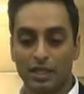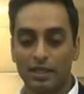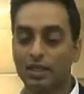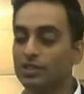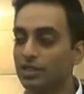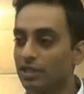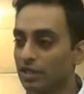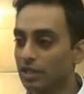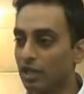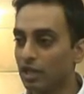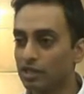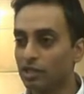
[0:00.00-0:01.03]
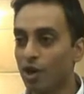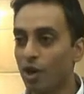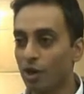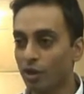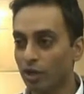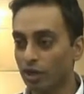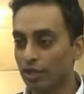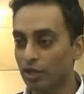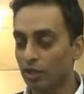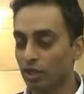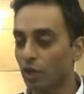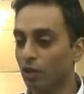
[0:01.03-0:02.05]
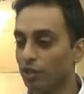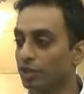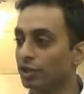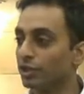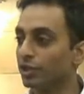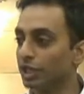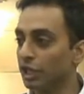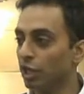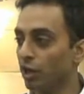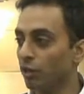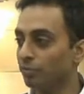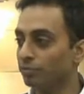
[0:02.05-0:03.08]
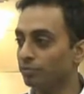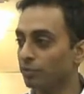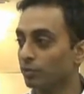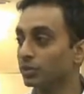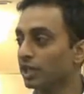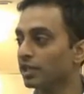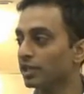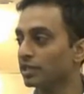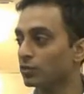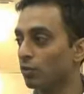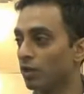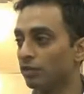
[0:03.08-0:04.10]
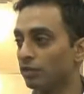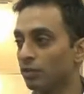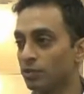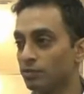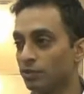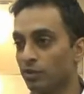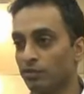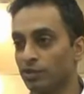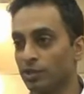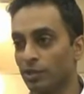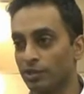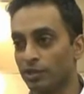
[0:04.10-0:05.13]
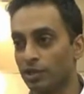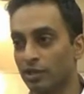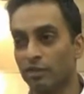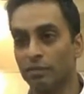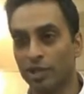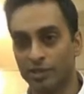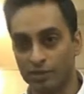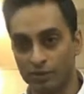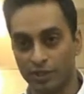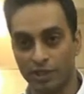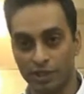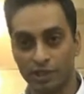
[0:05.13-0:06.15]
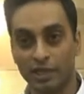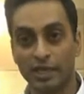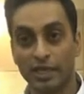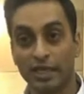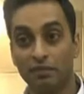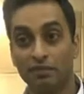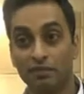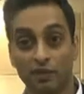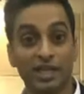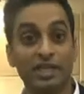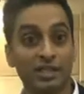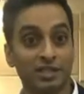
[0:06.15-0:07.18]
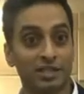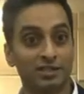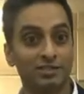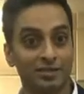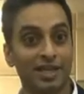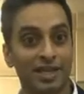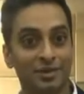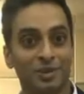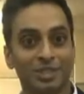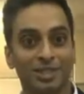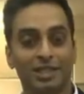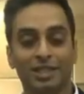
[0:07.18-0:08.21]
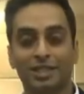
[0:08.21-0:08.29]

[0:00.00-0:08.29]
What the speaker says: There's a song called The Journey Home, which I think is one of the most beautiful songs that Rahman has written for English language.